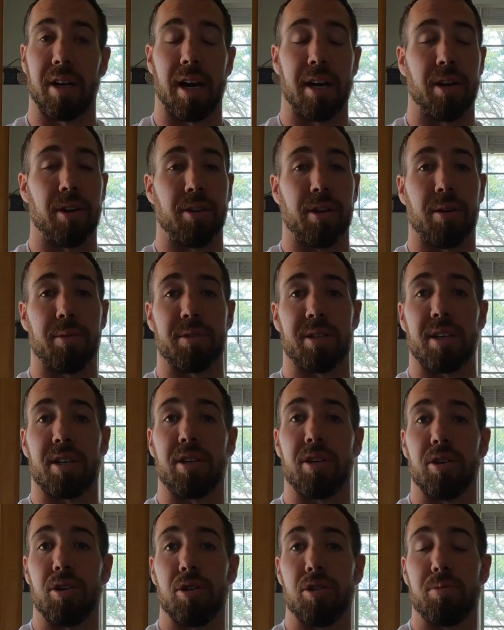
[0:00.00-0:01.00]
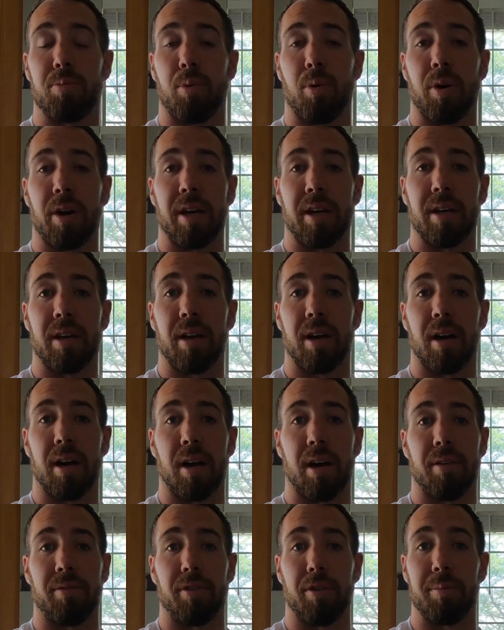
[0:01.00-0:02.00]
I know that was a huge point
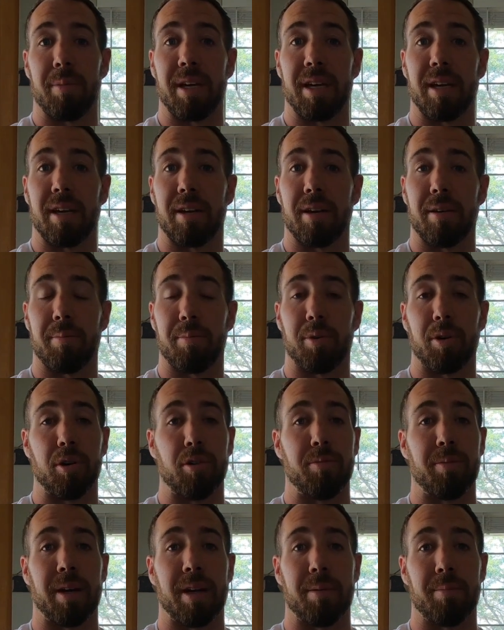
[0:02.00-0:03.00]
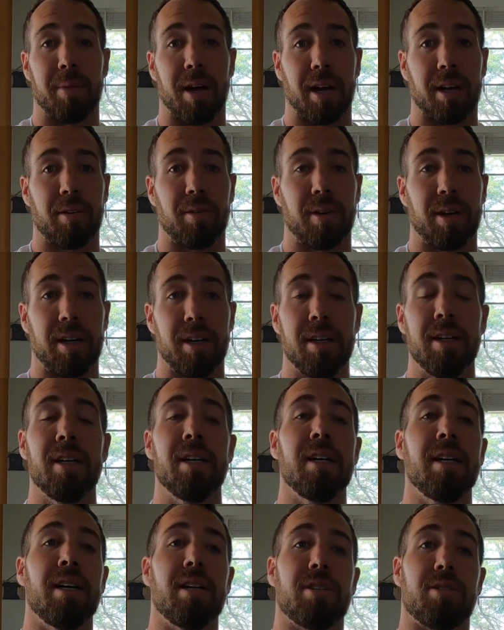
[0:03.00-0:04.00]
for me and improvement in my career,
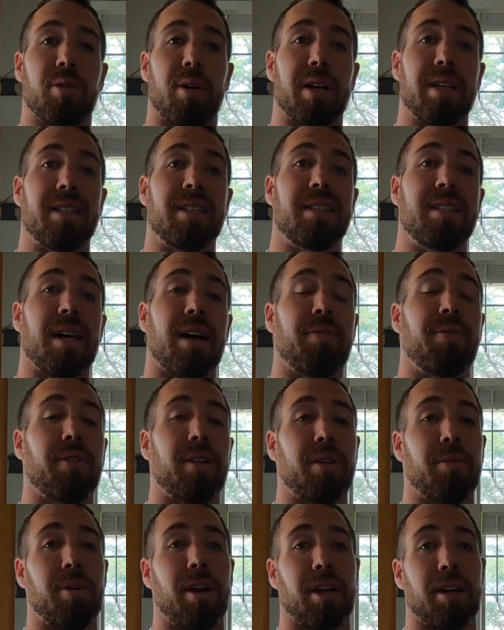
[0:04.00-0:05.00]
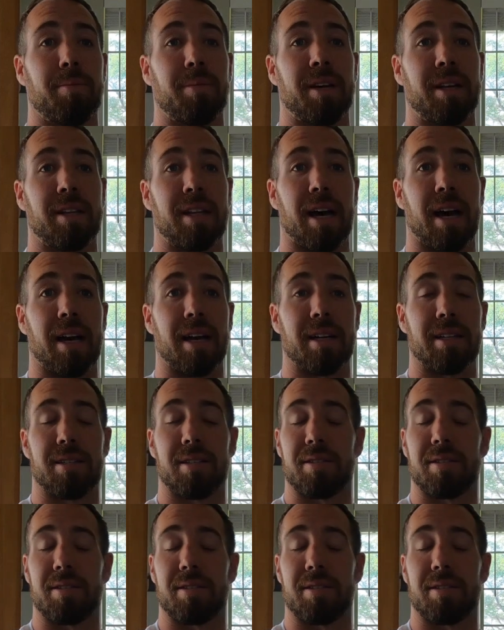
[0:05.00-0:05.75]
so I definitely recommend that.